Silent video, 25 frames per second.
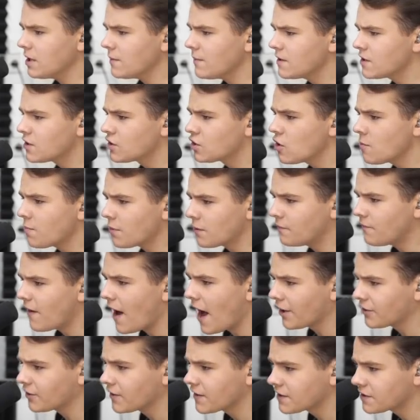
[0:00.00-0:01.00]
even super
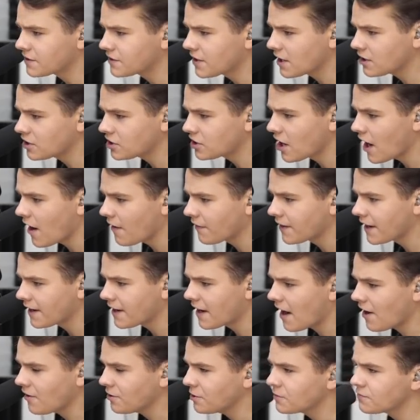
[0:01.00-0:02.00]
fast on this touchdown at
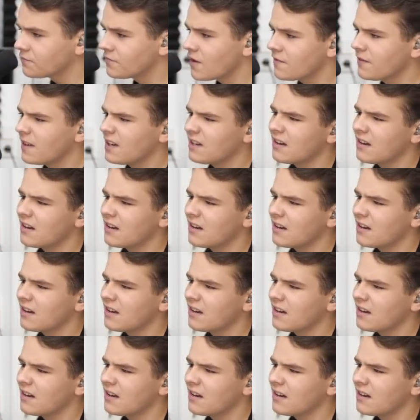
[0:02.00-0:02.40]
150